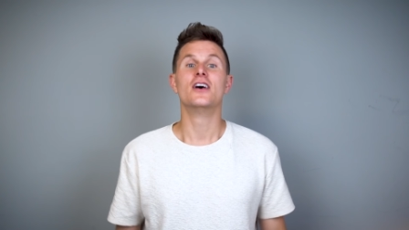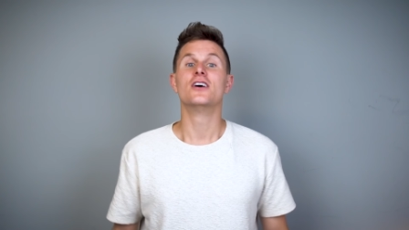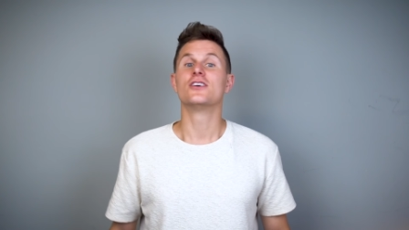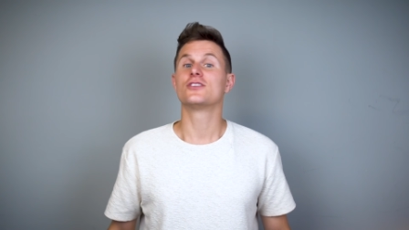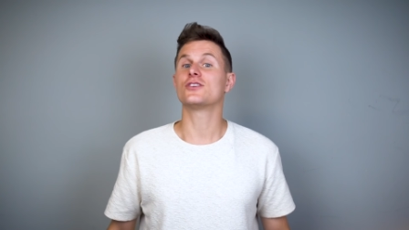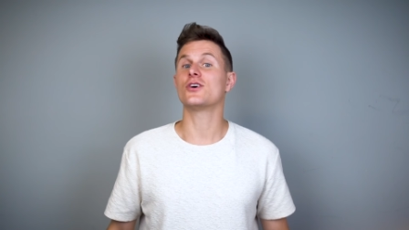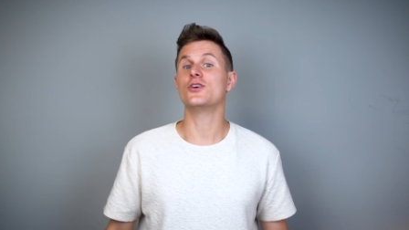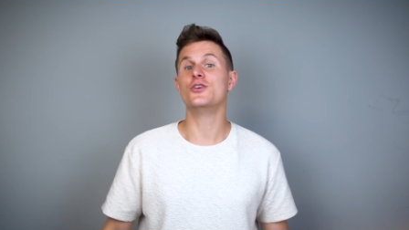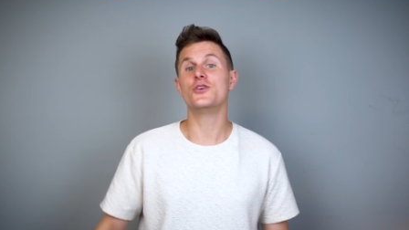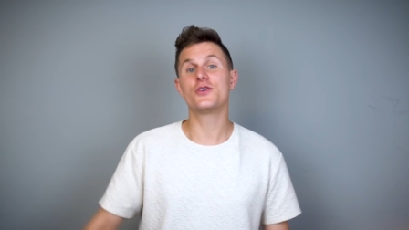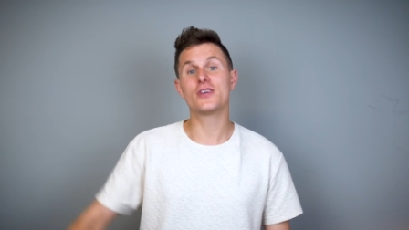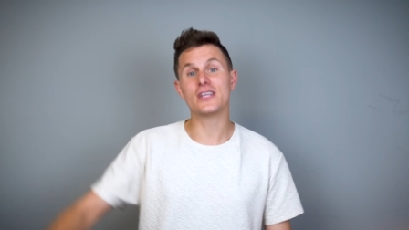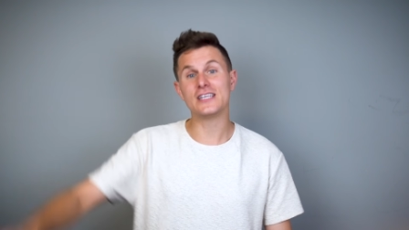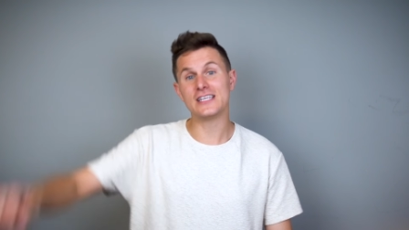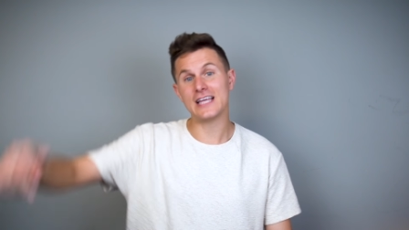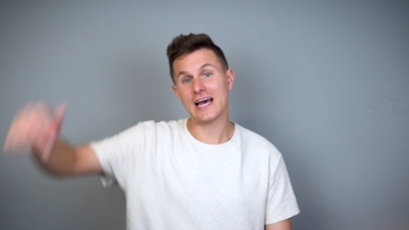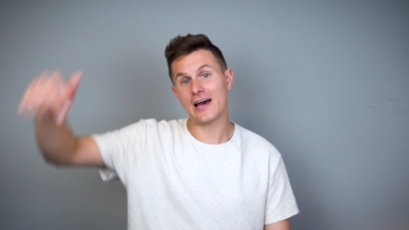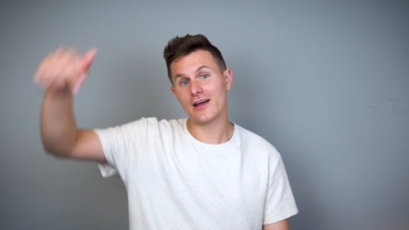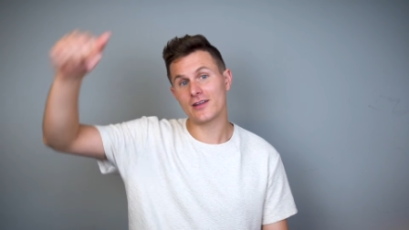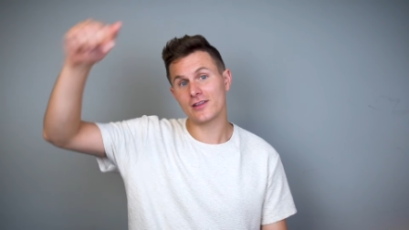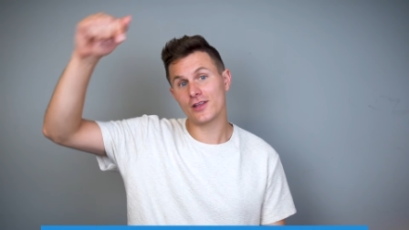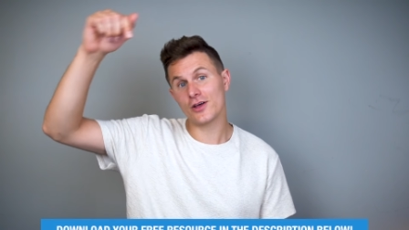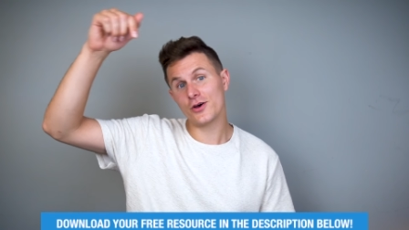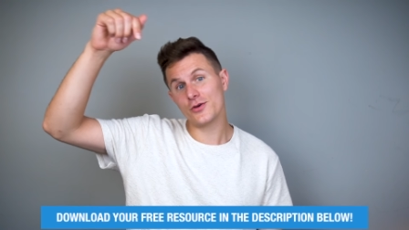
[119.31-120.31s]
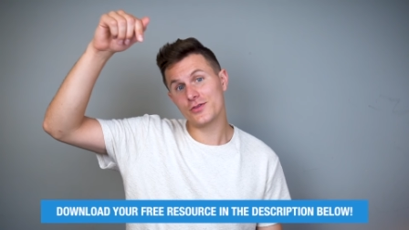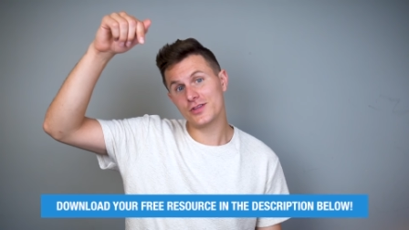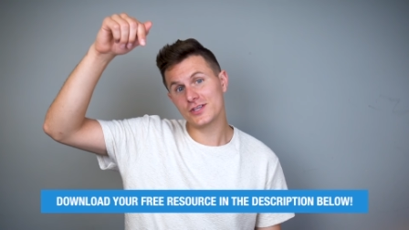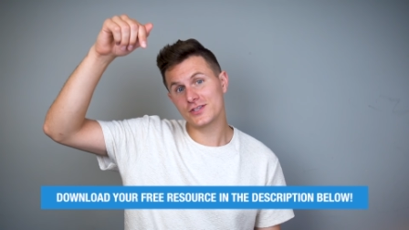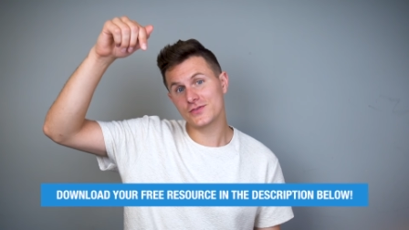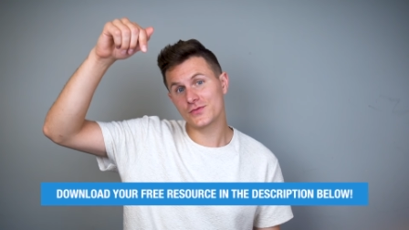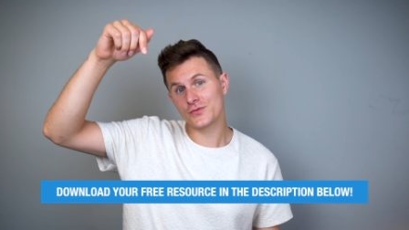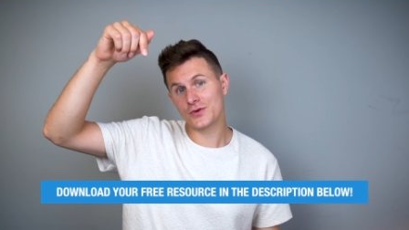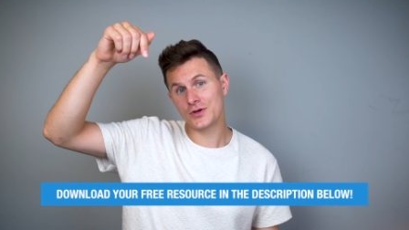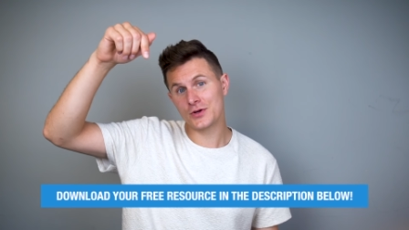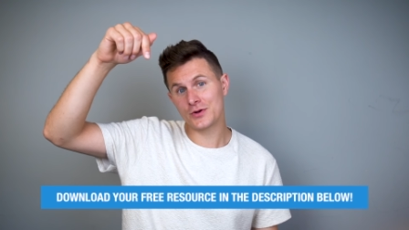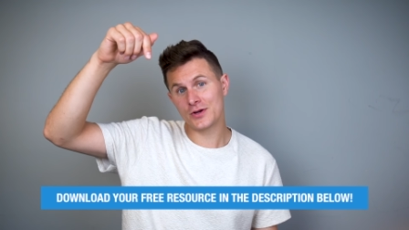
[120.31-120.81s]
So you can download this
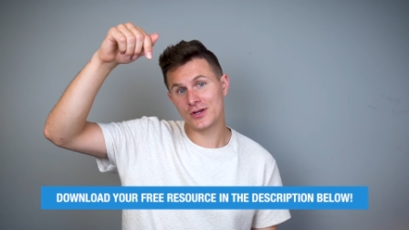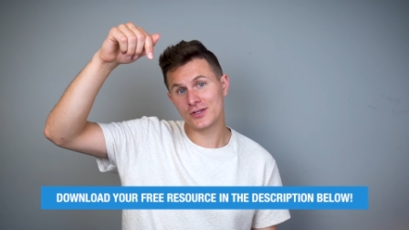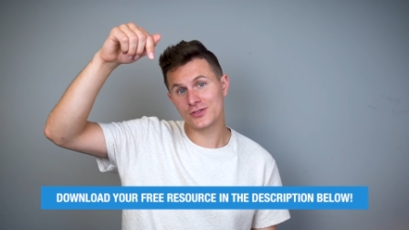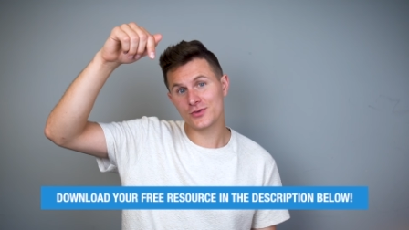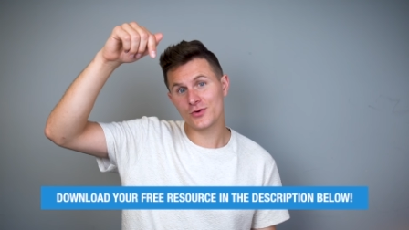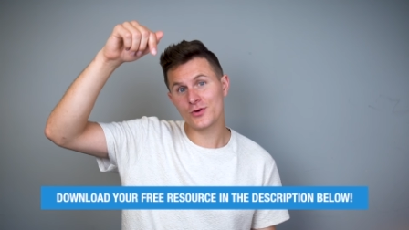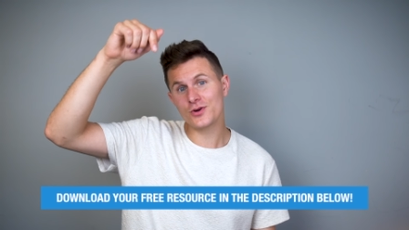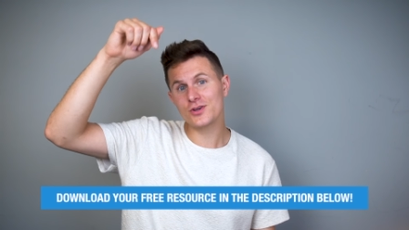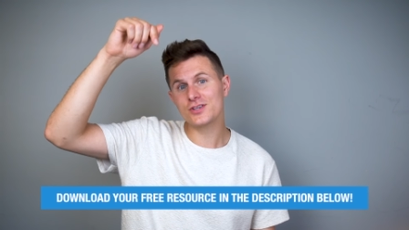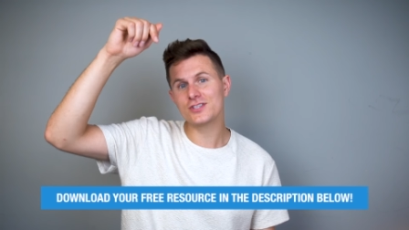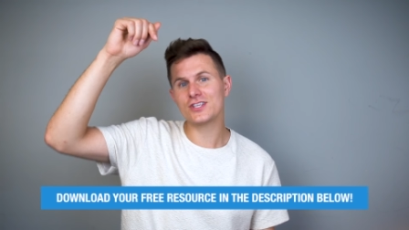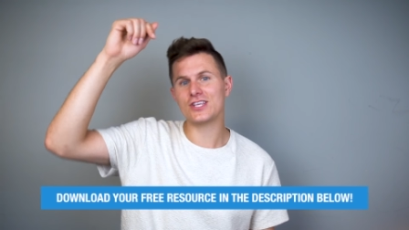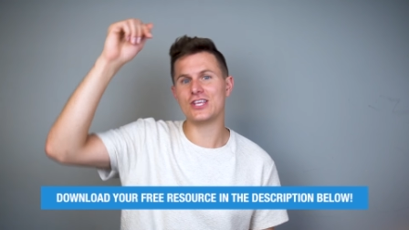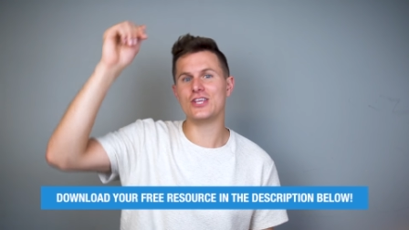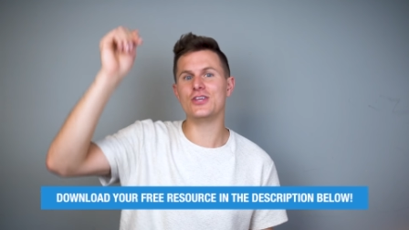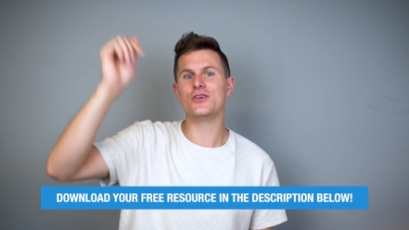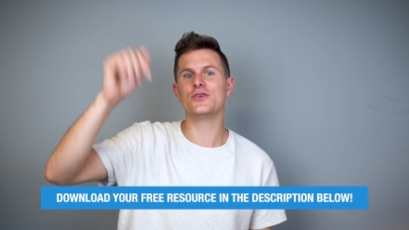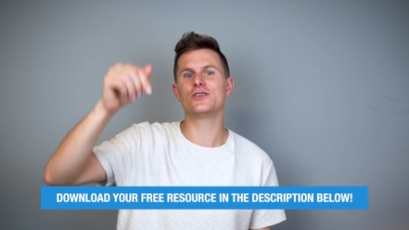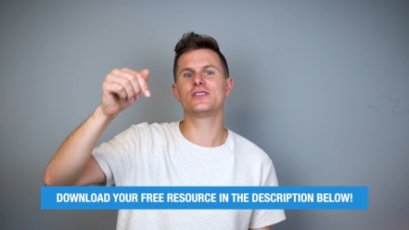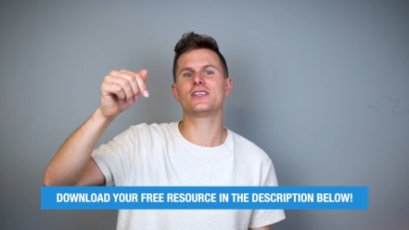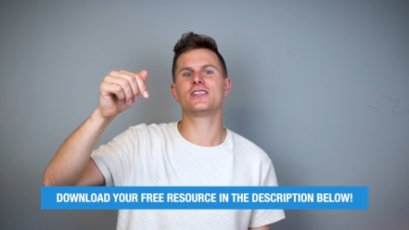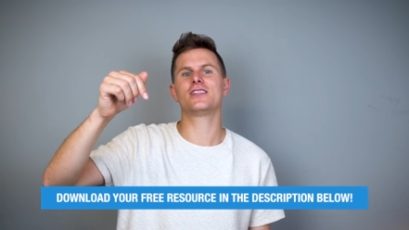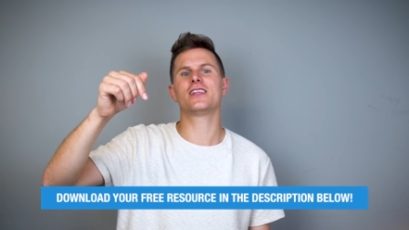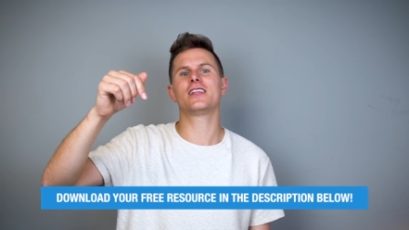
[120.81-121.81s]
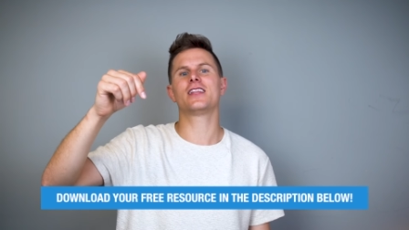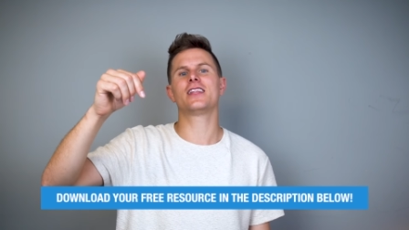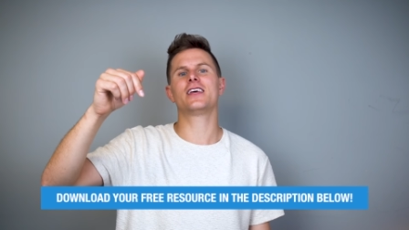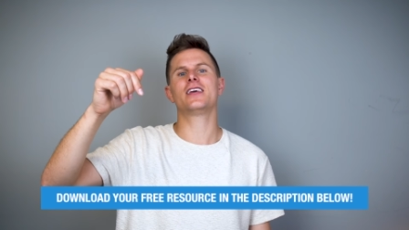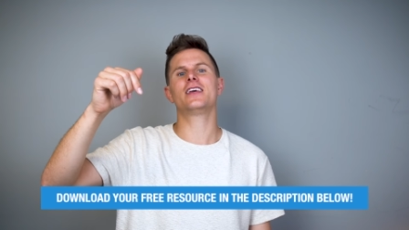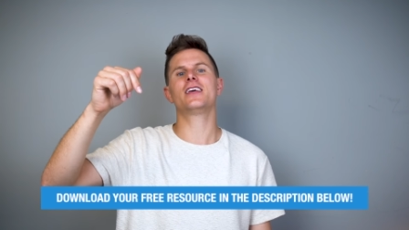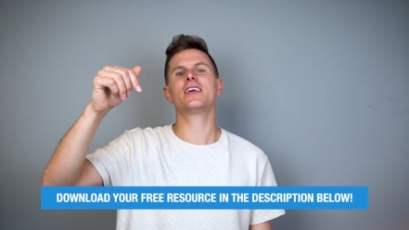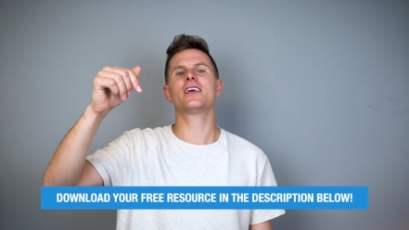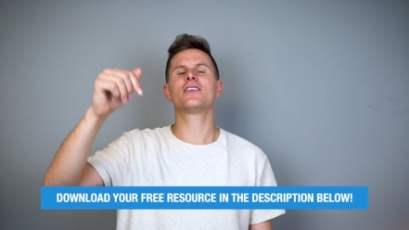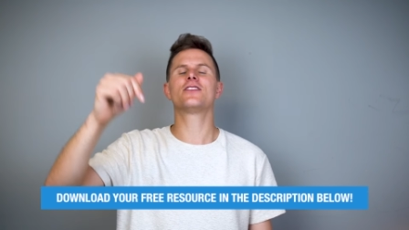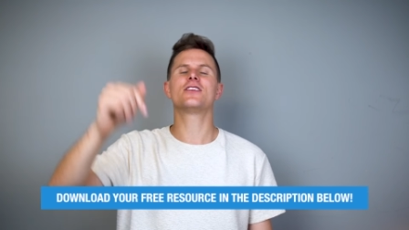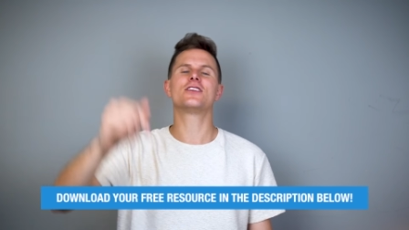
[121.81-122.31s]
free resource using the
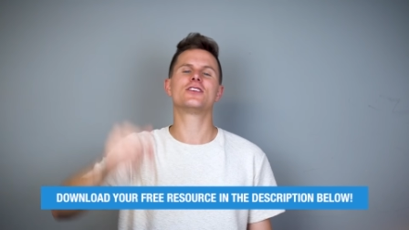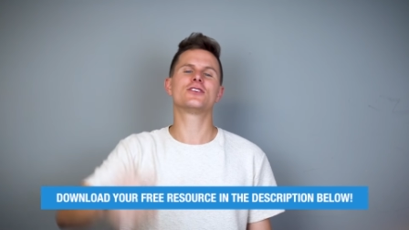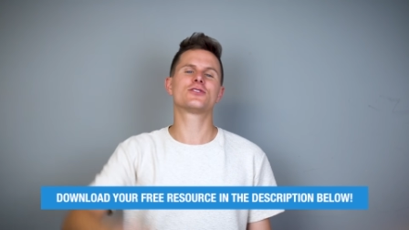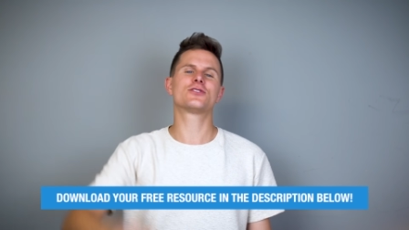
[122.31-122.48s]
link in the